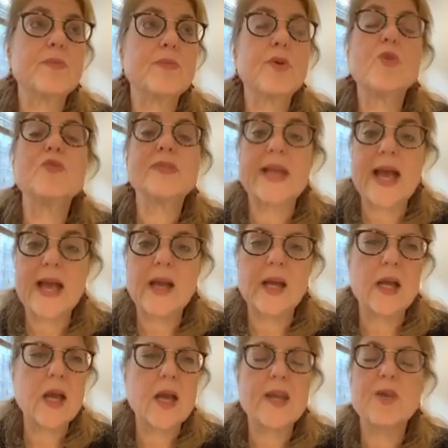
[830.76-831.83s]
Prozac.
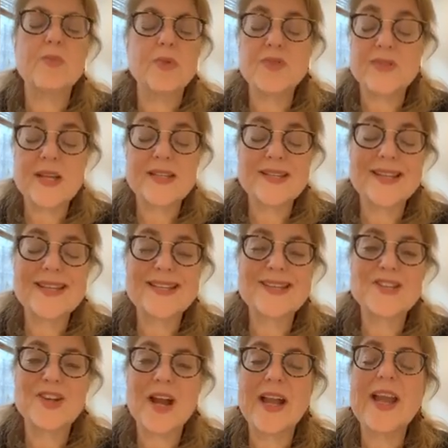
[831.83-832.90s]
Prozac's an
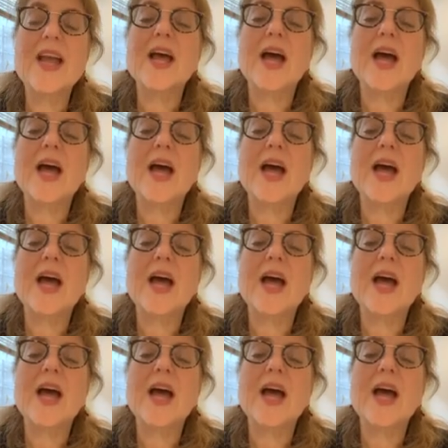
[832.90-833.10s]
SSRI.